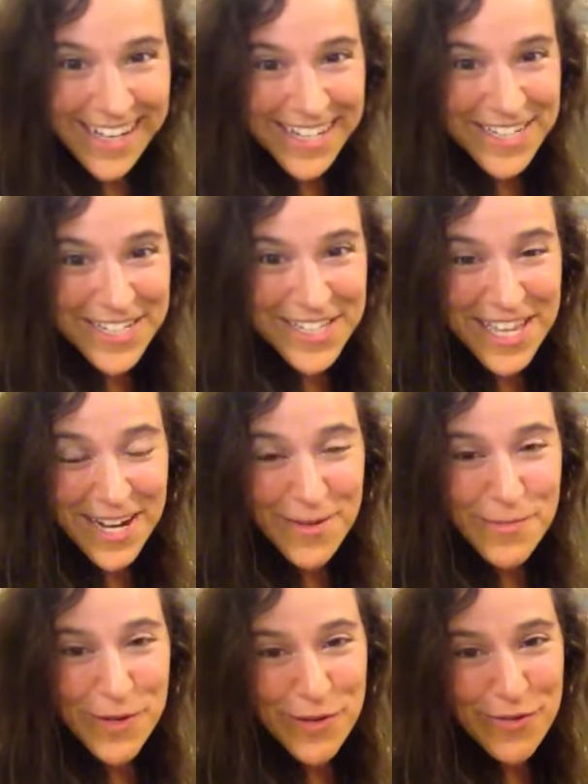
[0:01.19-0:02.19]
I just had a
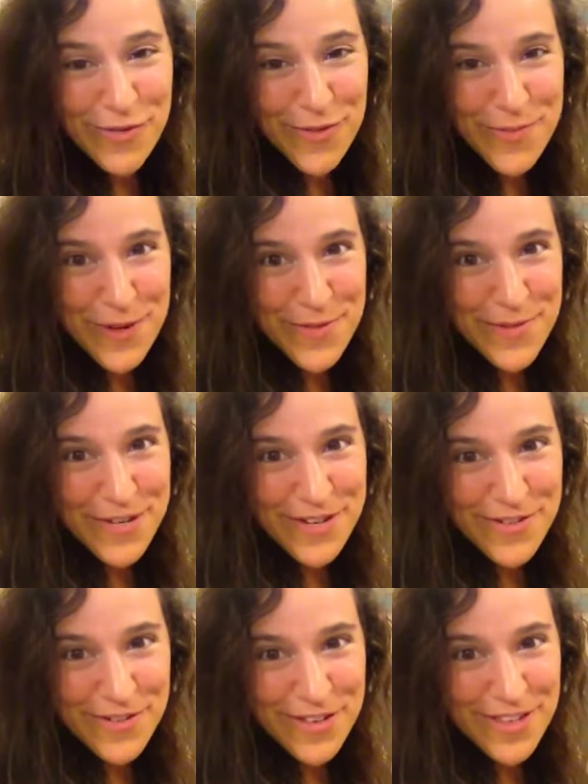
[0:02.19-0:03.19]
beautiful
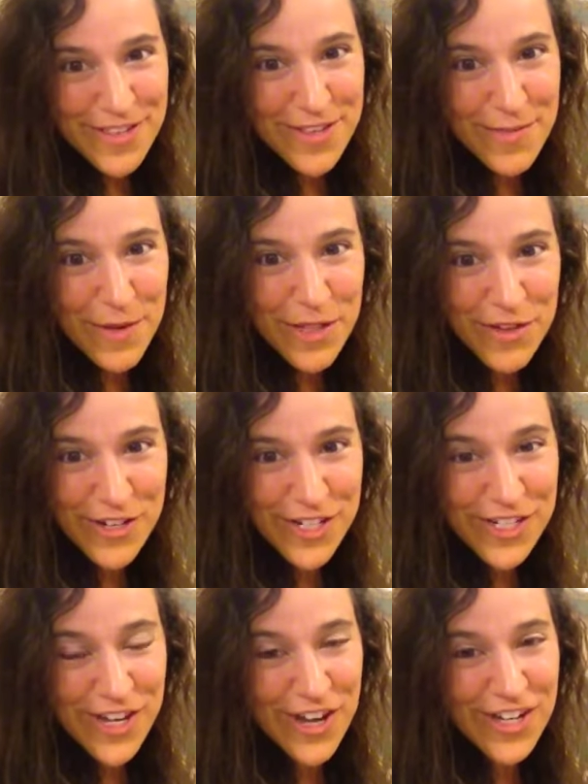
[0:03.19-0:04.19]
moment with a mother and
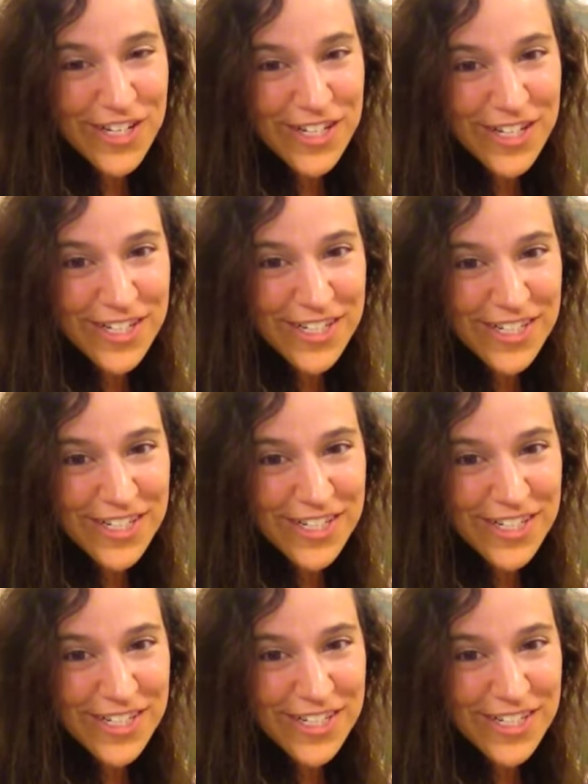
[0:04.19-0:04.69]
a daughter